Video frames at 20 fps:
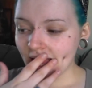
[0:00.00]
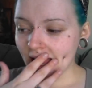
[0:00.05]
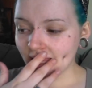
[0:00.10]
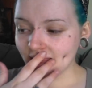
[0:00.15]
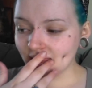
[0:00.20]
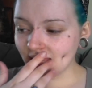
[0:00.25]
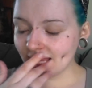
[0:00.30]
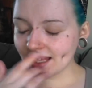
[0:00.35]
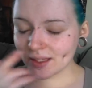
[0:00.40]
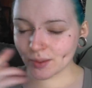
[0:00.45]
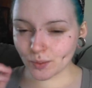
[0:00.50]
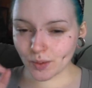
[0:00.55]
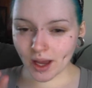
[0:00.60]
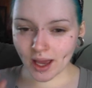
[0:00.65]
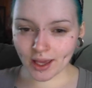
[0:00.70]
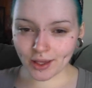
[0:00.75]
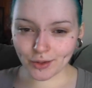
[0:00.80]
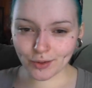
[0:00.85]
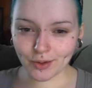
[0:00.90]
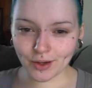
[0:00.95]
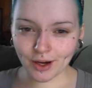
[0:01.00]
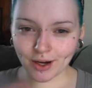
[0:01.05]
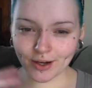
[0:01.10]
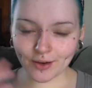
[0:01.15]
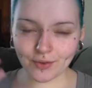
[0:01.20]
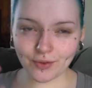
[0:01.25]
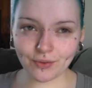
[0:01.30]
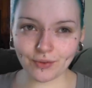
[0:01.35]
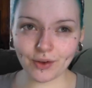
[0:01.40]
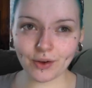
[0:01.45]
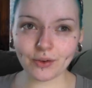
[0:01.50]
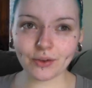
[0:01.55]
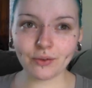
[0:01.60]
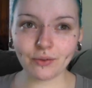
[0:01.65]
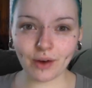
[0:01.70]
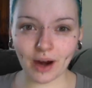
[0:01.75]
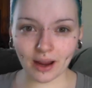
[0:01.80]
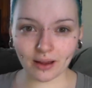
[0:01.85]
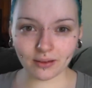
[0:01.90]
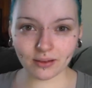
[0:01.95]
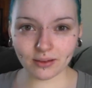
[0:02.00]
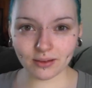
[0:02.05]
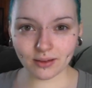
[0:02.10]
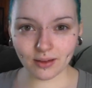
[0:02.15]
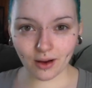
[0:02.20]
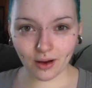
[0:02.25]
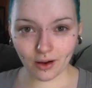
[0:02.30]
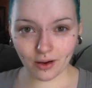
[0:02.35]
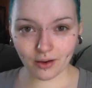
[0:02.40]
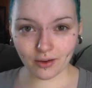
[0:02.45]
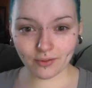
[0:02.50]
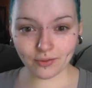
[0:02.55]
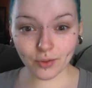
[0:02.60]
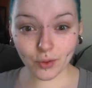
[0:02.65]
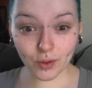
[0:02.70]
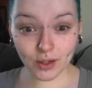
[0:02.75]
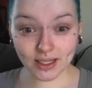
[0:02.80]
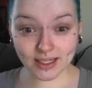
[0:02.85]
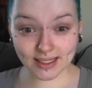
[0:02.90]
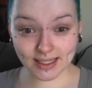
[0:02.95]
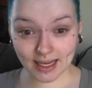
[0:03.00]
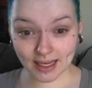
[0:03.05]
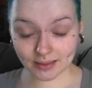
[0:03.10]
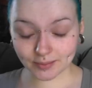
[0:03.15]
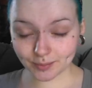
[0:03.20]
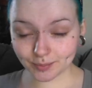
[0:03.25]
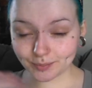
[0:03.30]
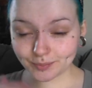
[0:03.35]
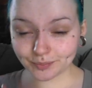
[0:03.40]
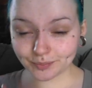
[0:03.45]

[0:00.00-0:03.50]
And that's where you kind of feel the wrath of Orlistat.